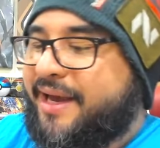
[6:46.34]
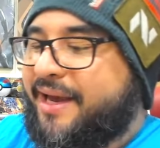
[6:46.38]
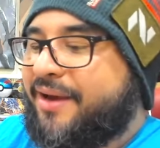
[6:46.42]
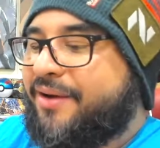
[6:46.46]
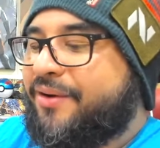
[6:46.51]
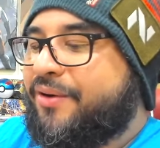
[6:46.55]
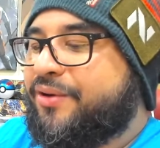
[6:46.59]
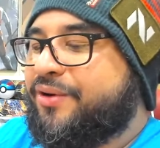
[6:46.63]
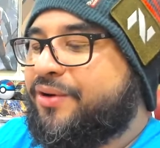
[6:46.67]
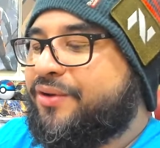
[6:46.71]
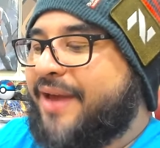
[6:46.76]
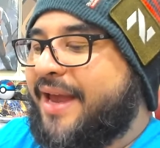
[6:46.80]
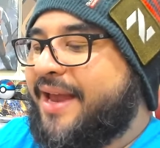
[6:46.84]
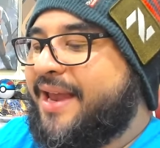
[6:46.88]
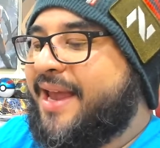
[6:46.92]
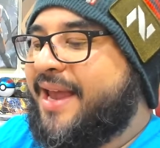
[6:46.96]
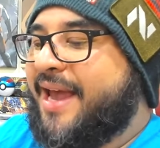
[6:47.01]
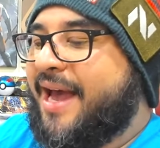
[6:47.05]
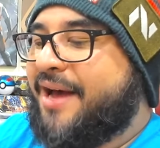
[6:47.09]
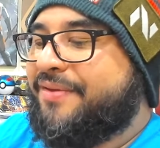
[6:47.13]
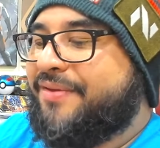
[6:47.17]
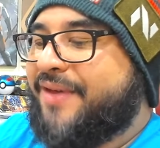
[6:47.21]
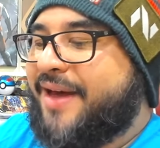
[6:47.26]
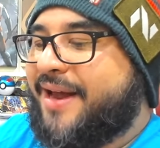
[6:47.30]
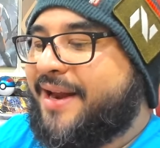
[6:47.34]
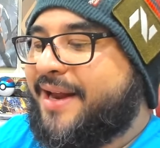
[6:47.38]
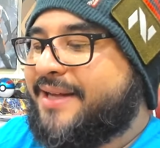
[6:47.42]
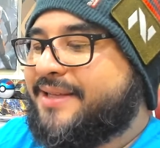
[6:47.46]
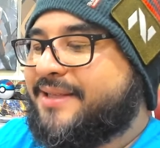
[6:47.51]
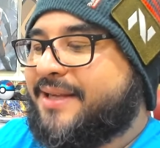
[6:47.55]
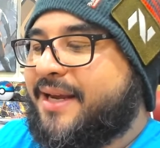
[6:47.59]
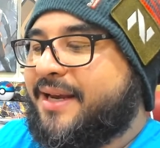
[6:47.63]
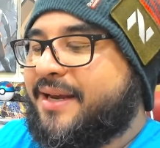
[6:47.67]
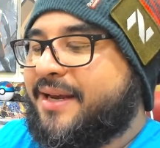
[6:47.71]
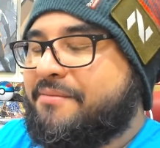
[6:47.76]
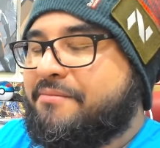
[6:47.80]
or do they count that as
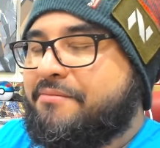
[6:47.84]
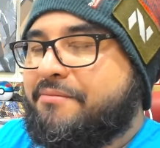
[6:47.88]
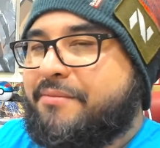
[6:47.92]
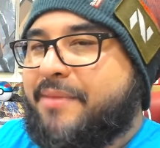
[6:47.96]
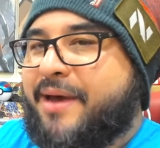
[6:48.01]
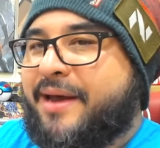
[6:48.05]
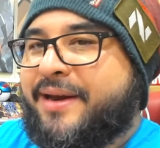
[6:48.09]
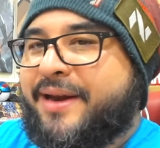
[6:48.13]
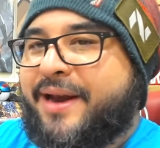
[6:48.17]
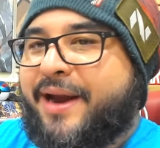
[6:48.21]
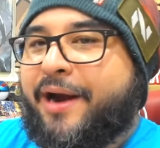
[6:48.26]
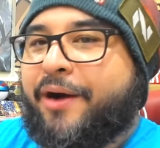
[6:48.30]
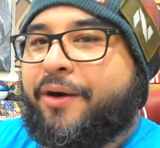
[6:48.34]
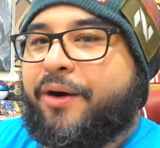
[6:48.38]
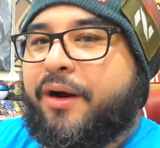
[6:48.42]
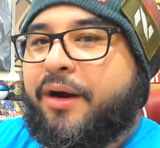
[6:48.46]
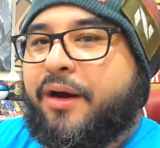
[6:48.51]
like a, an error?